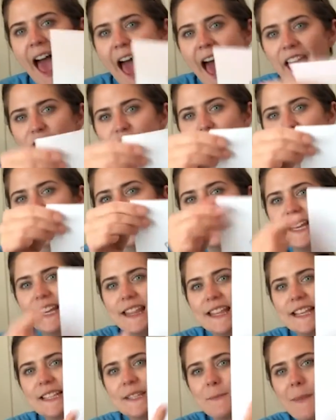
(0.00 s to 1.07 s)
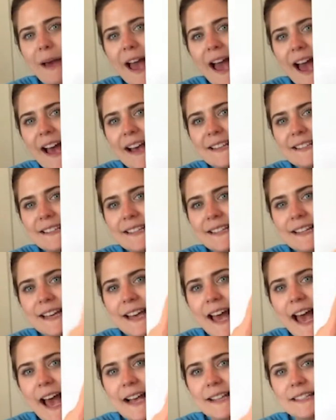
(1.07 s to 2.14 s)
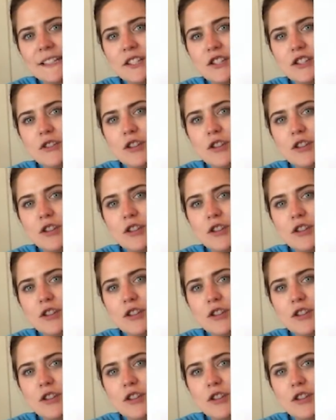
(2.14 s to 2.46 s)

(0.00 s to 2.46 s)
And you'll see this mask has a